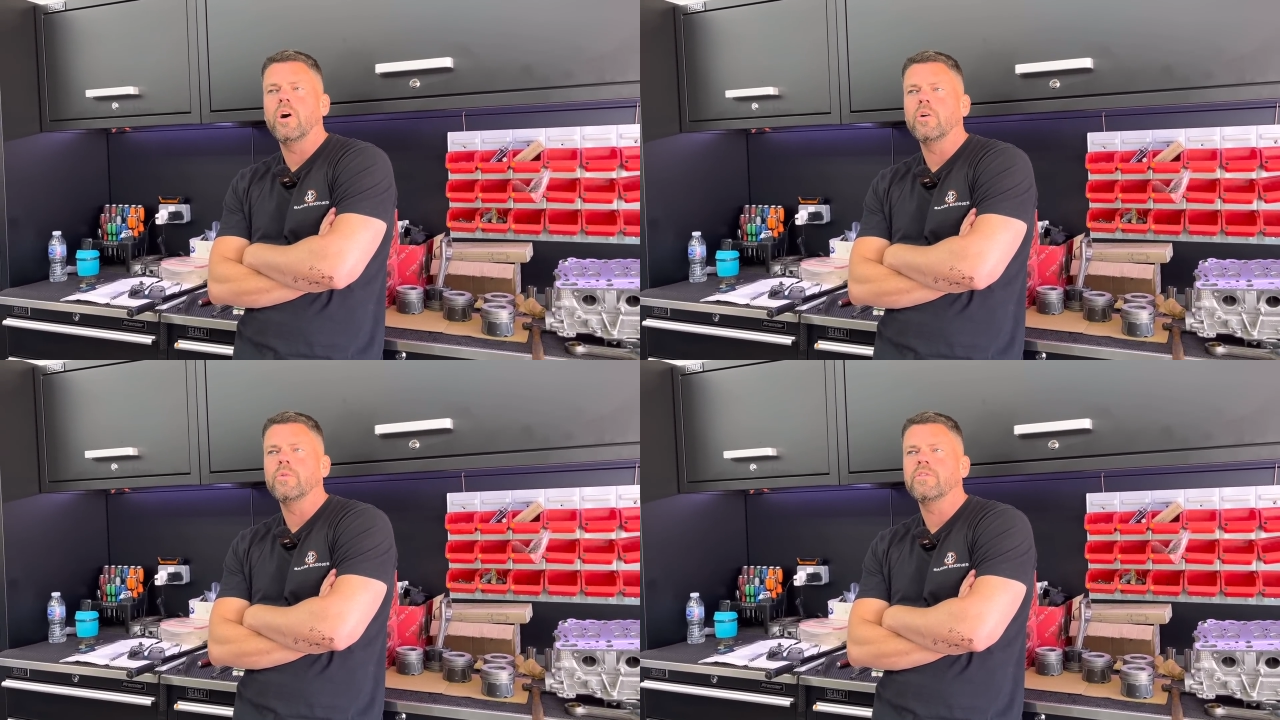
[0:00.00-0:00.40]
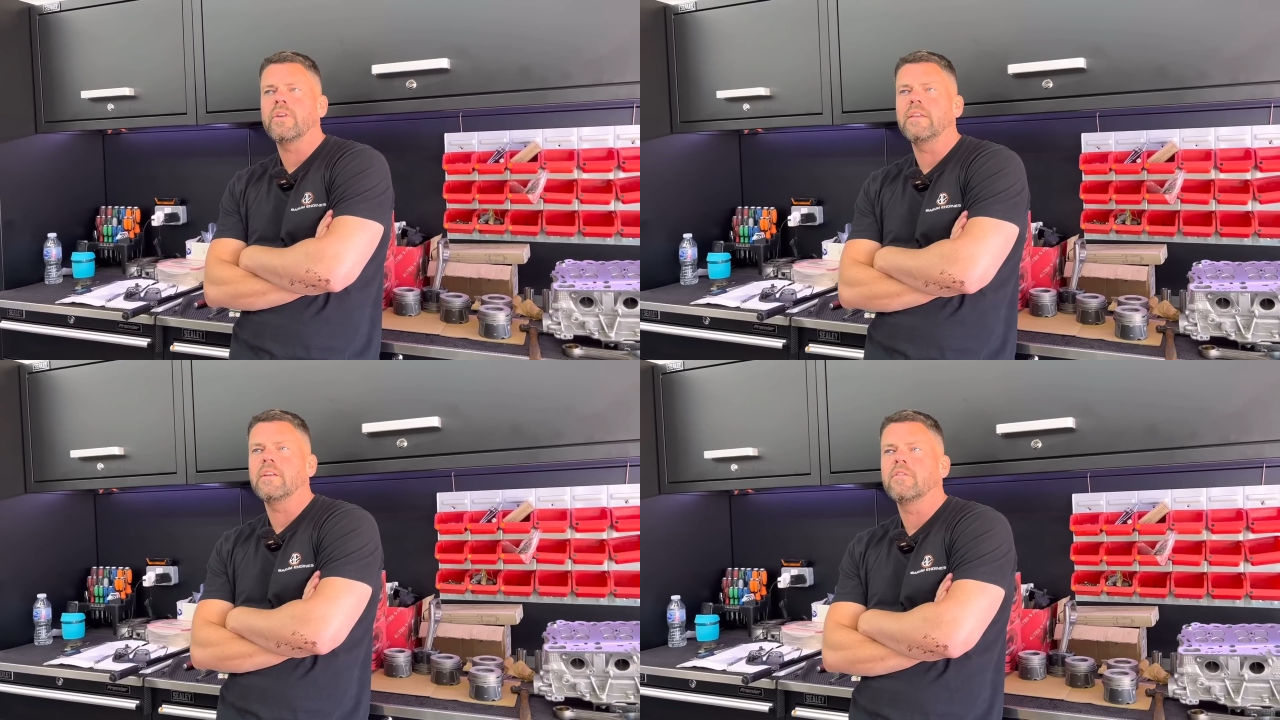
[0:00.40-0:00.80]
I would
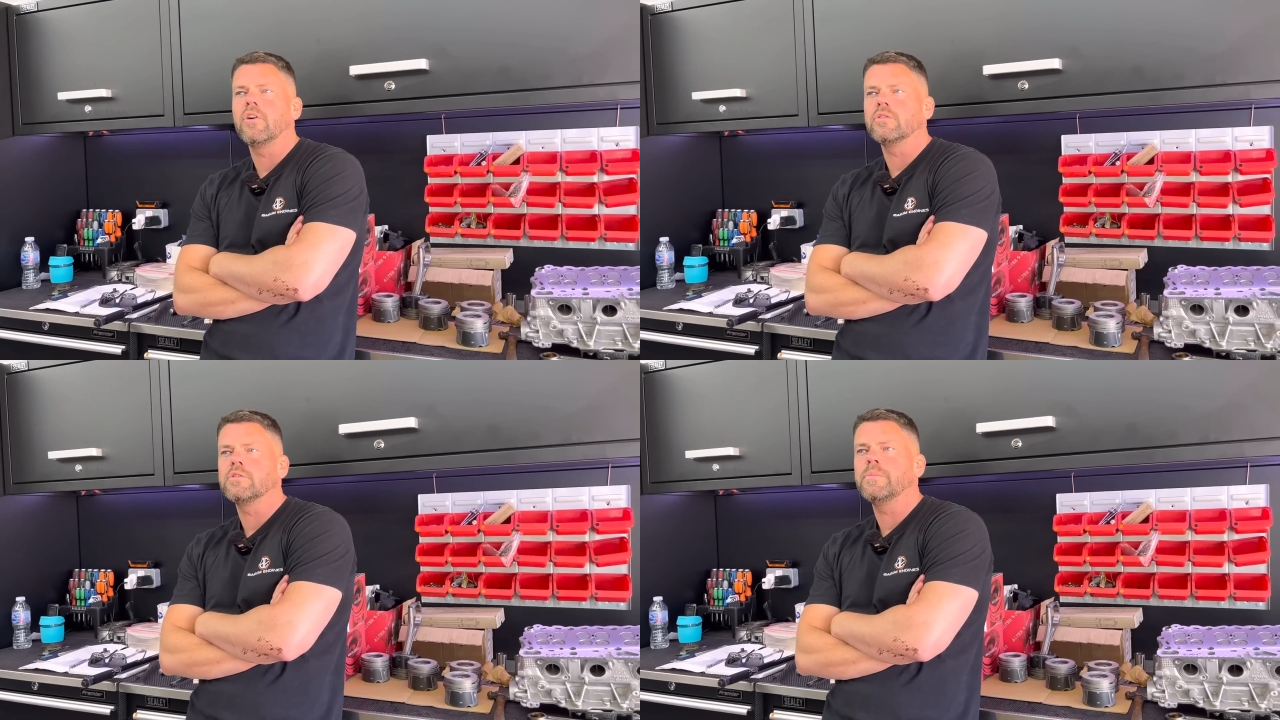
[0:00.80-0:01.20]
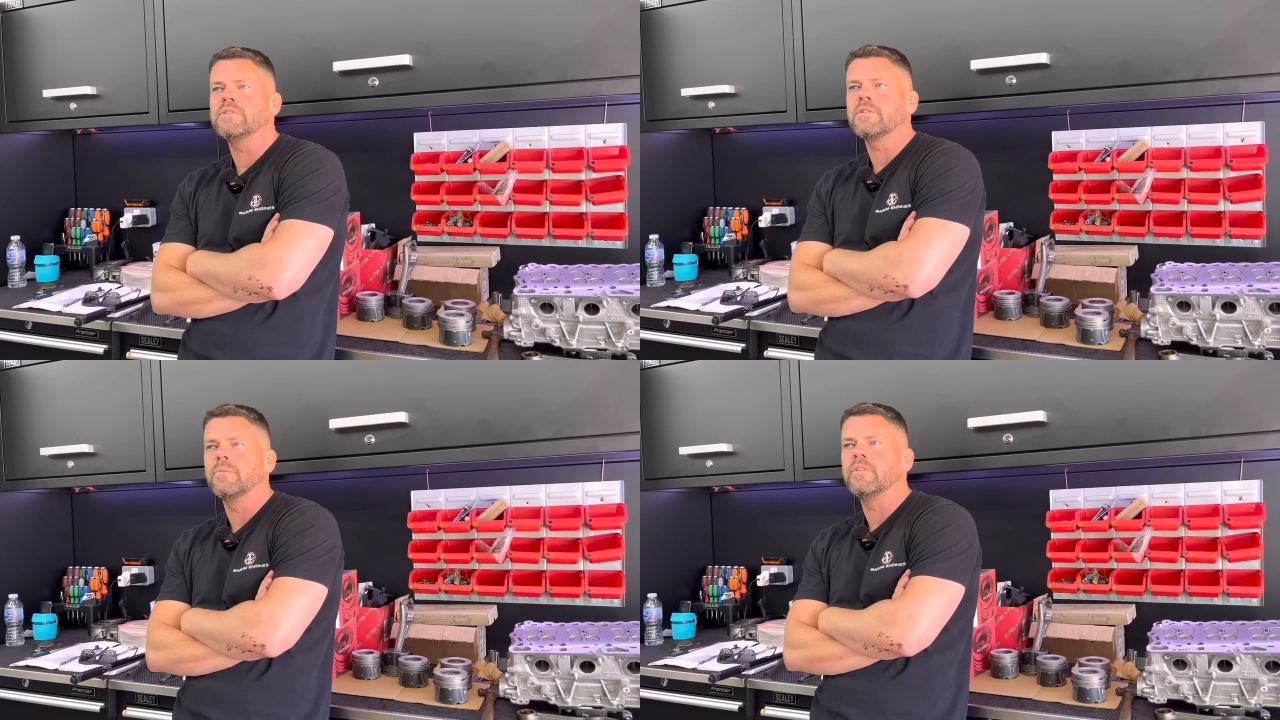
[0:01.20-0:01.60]
say there's got to be
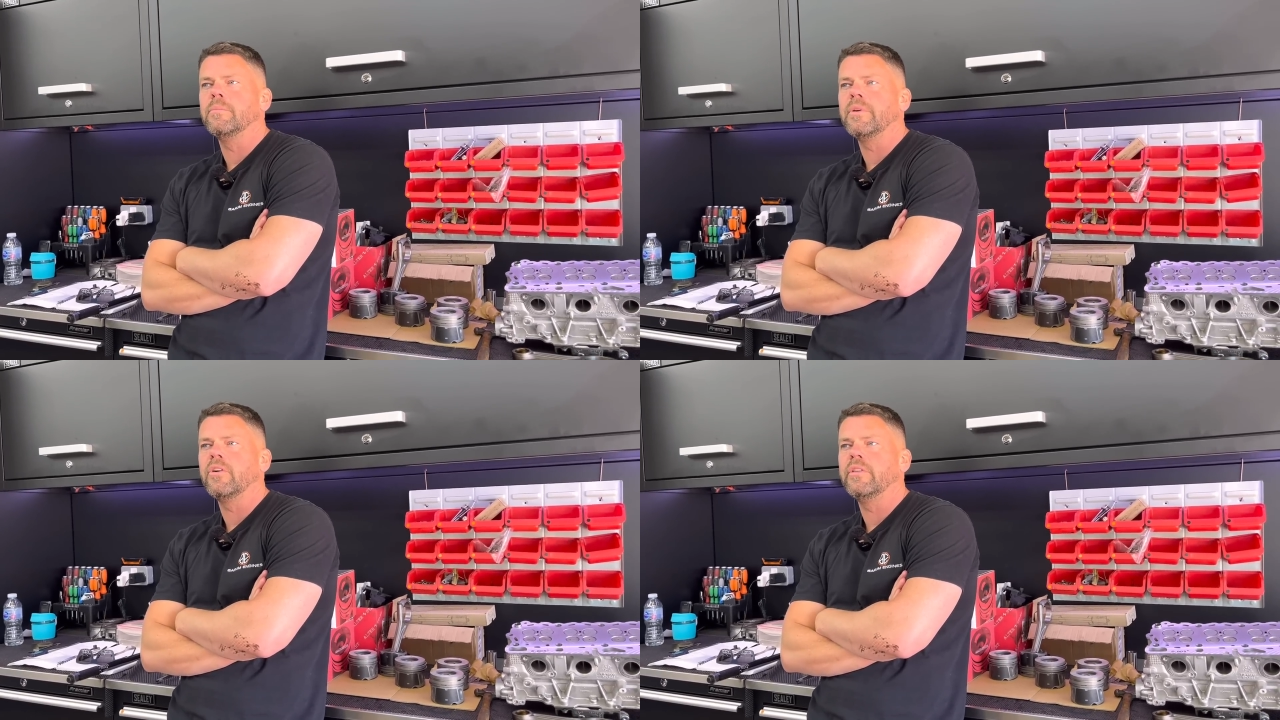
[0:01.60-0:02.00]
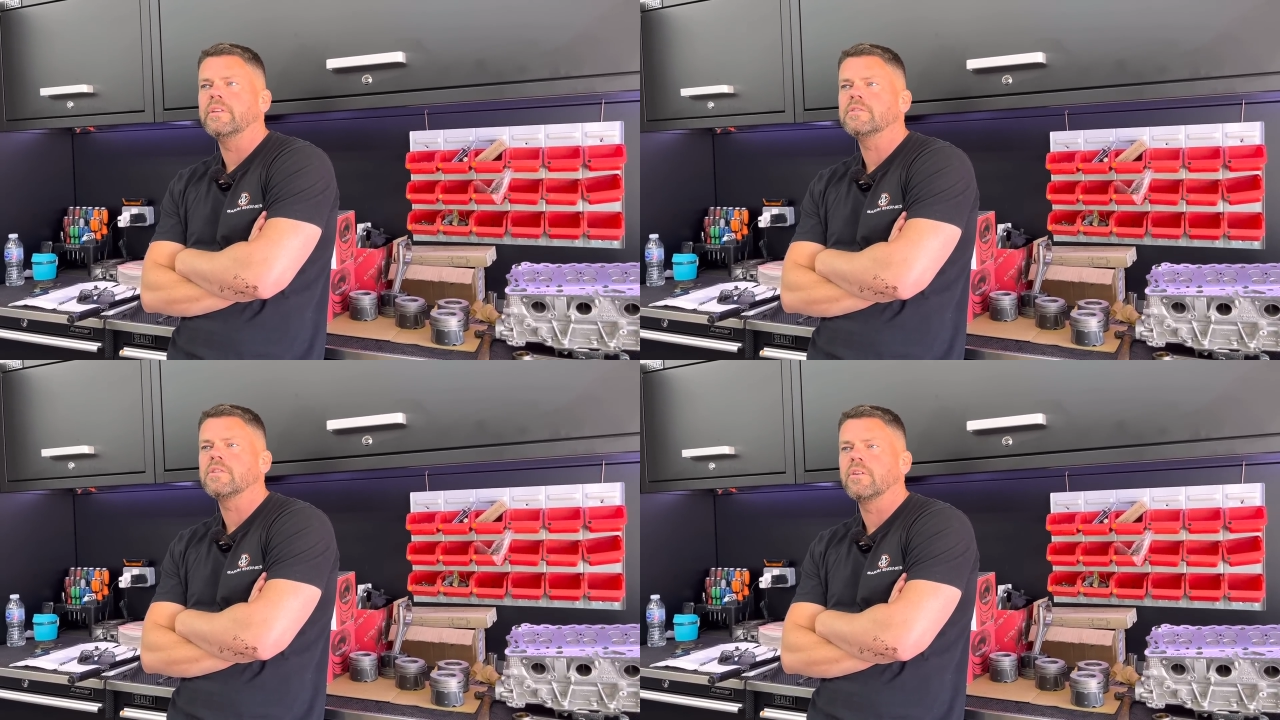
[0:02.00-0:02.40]
something behind
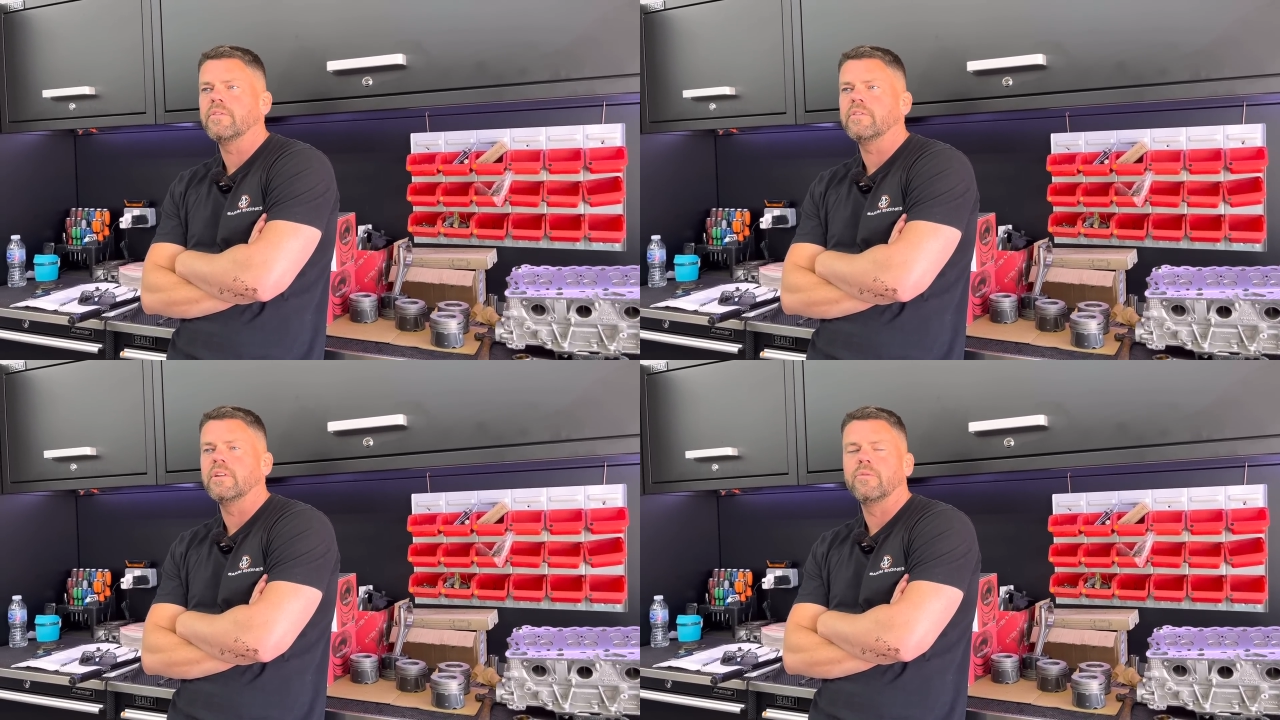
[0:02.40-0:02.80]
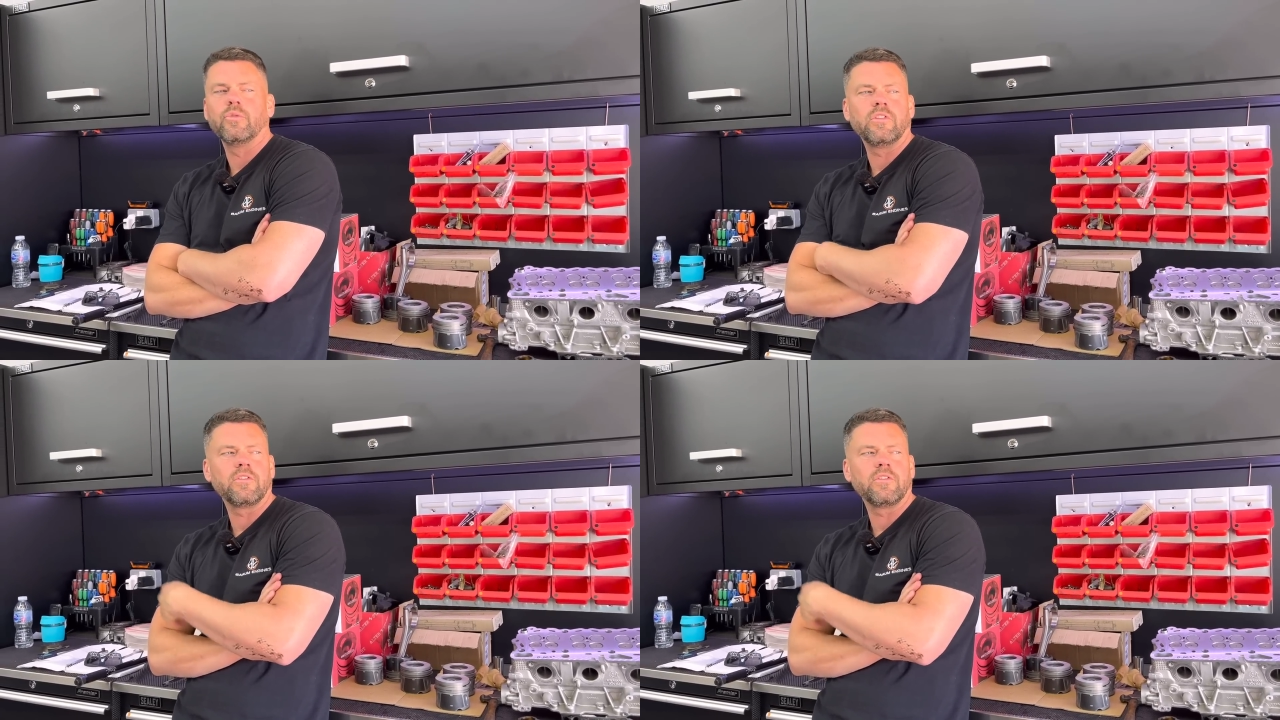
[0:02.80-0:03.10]
these service intervals.